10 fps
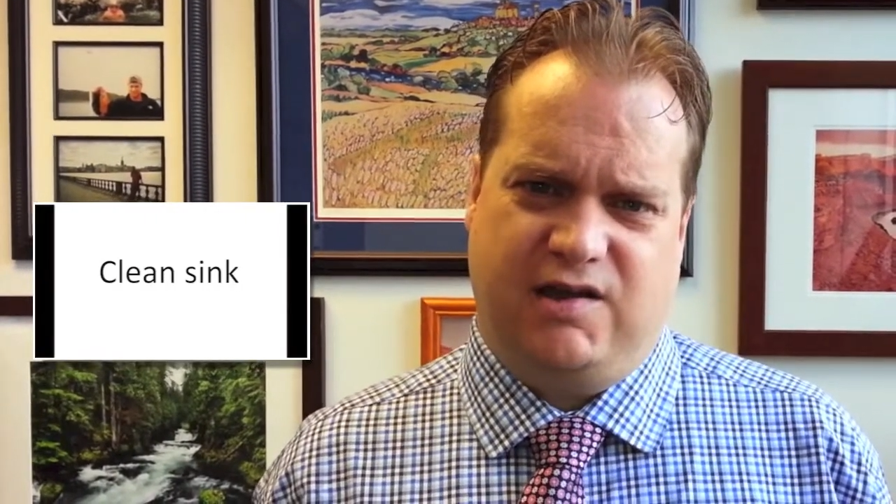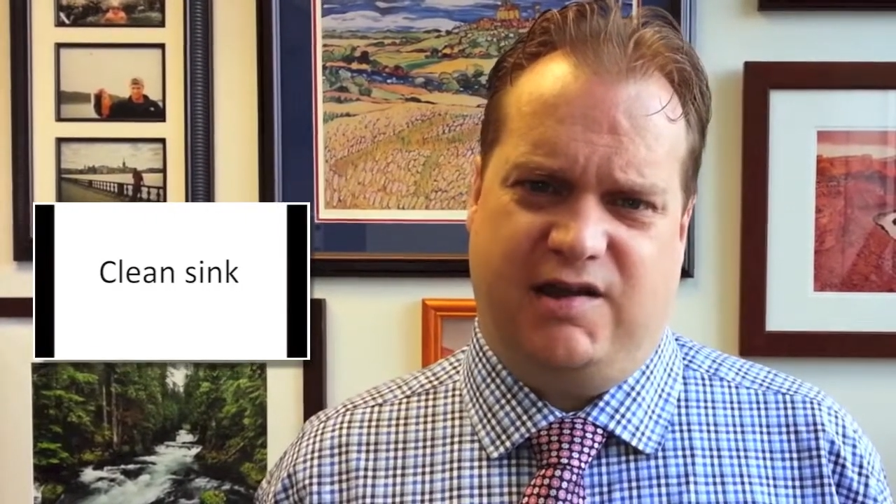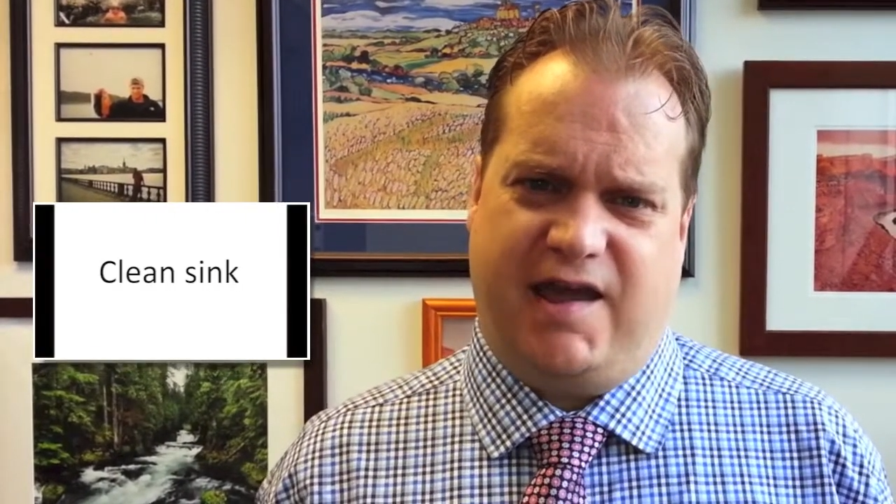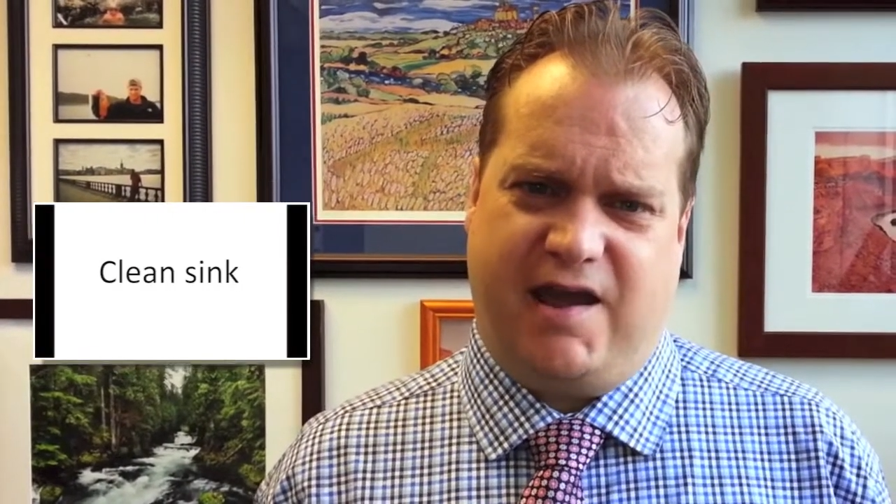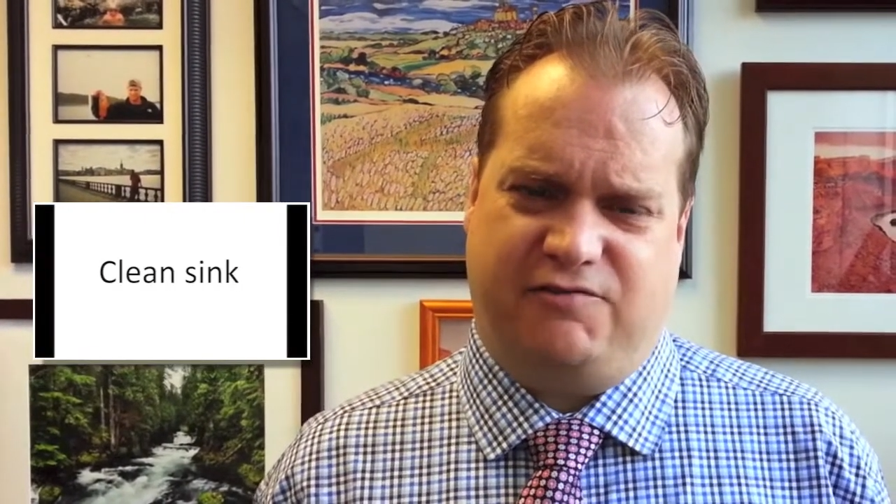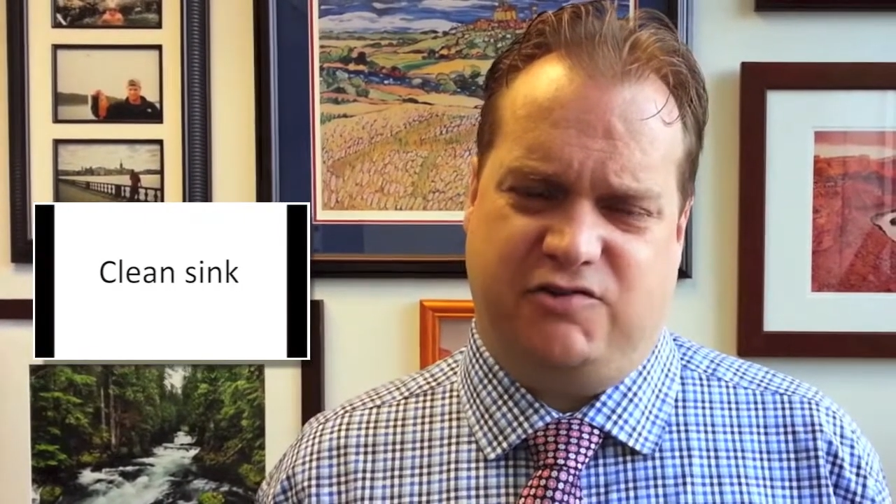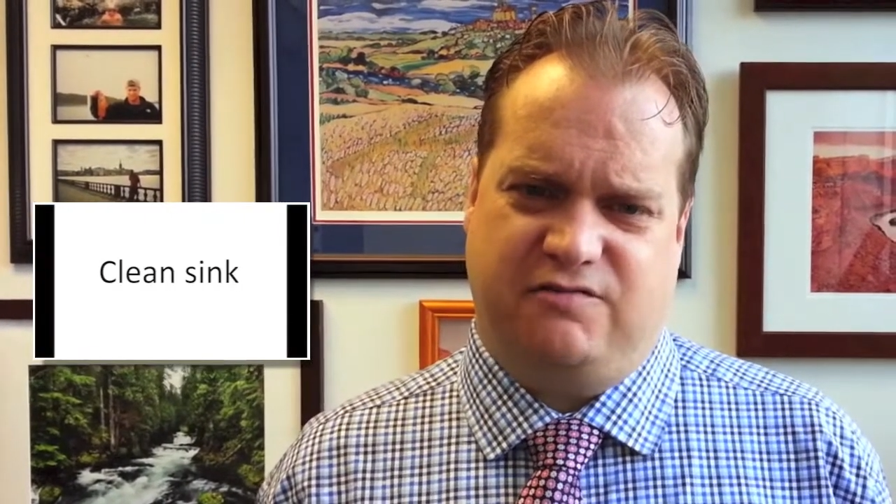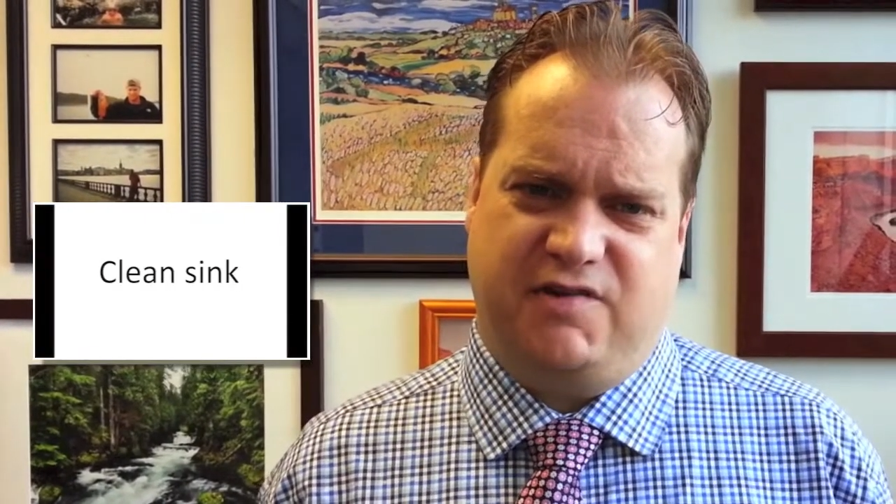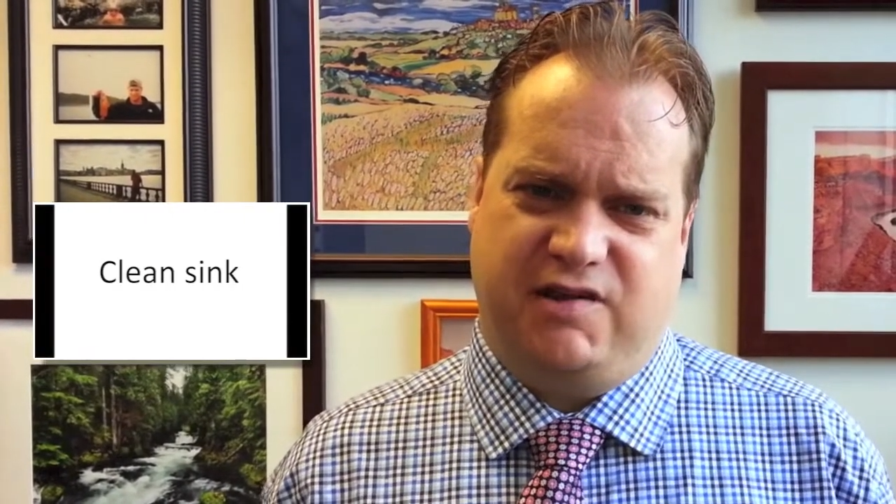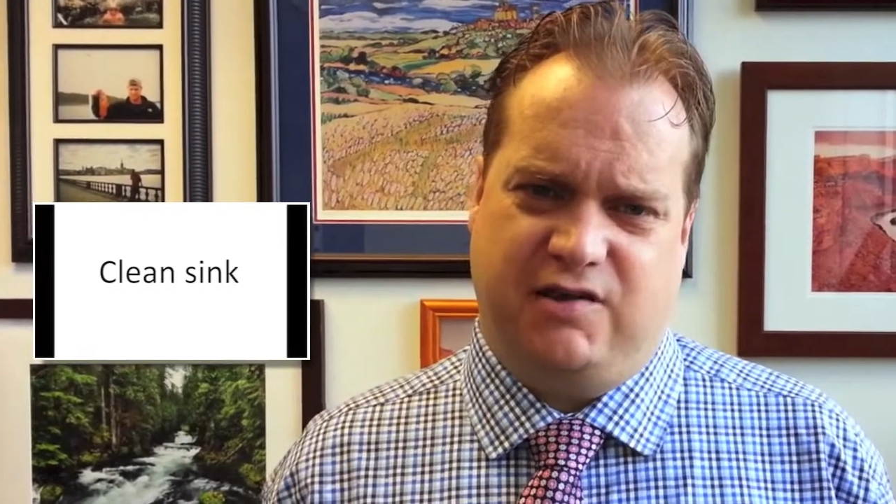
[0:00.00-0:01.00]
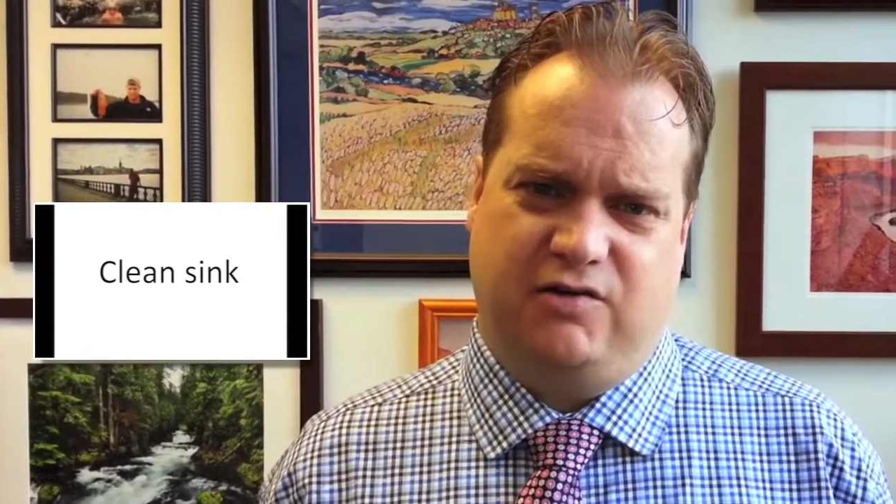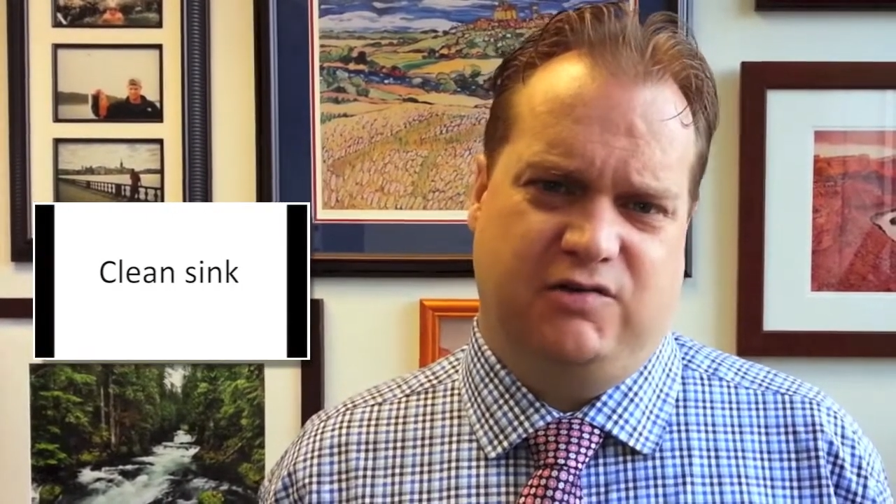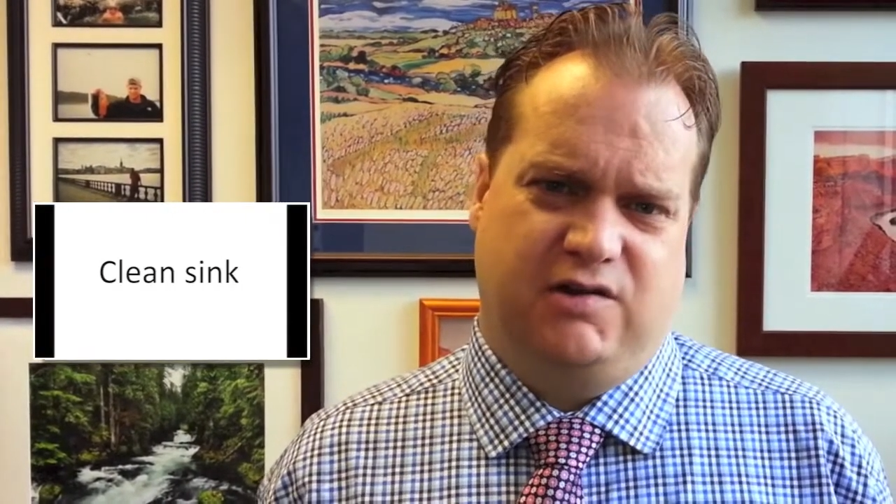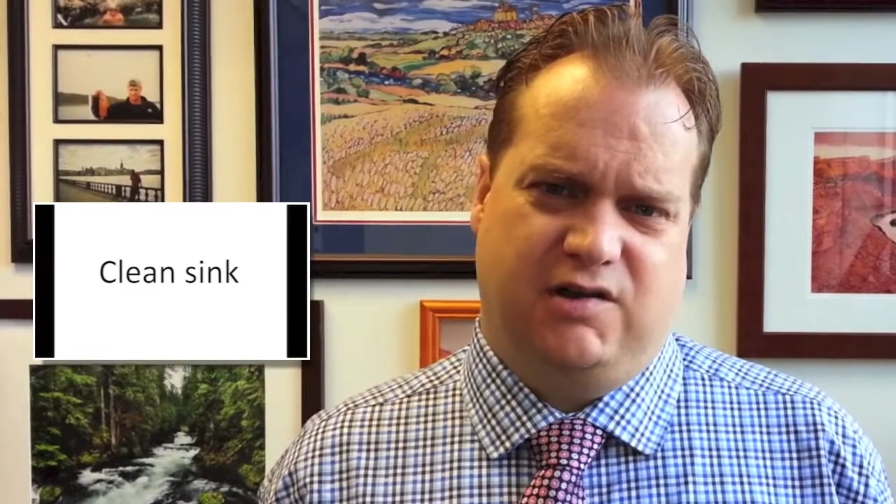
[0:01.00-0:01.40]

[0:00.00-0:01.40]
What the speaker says: and after the video.